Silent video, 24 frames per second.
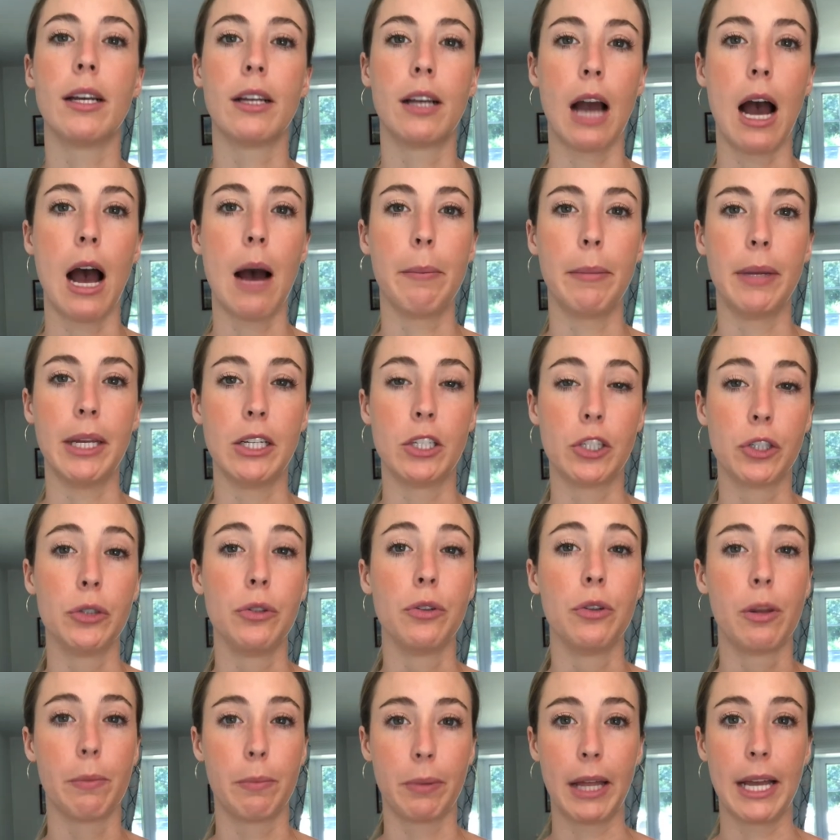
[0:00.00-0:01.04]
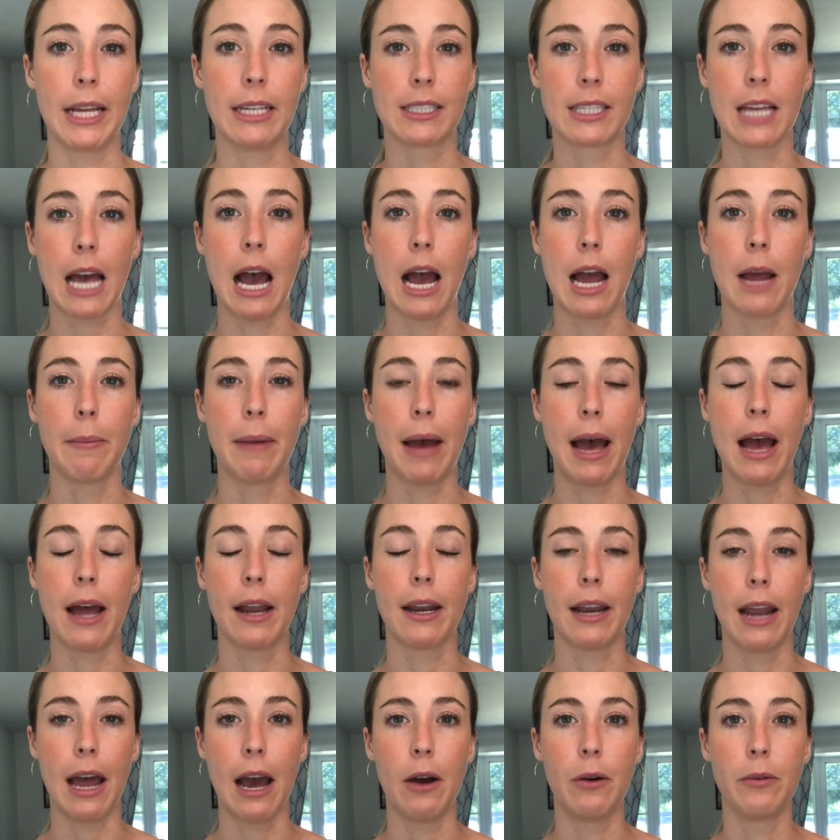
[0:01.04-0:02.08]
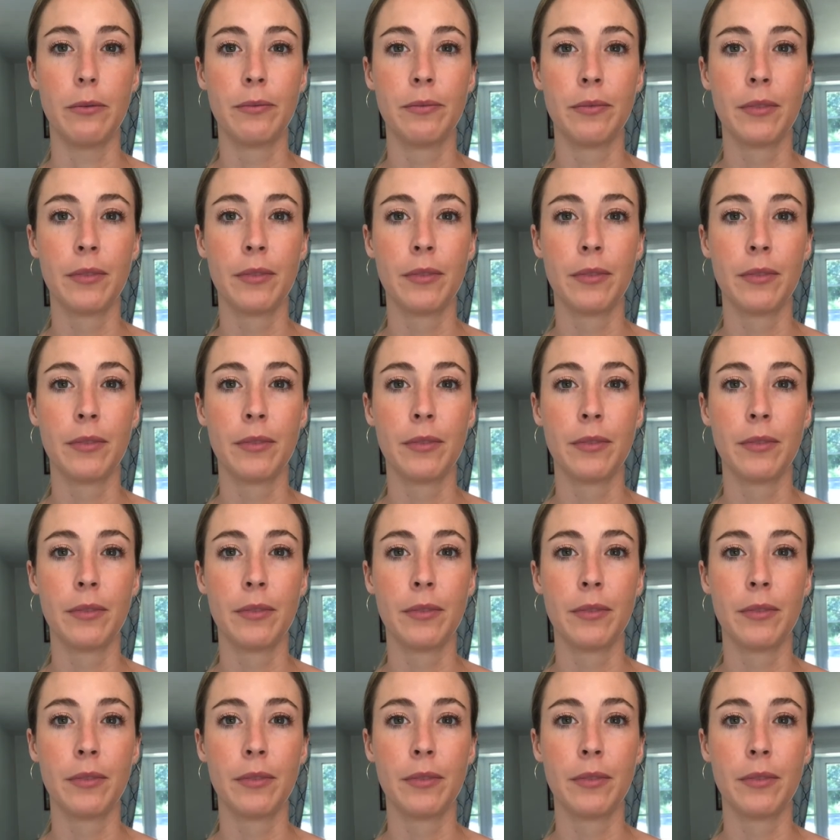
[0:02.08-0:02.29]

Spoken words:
got me to the place I'm at now.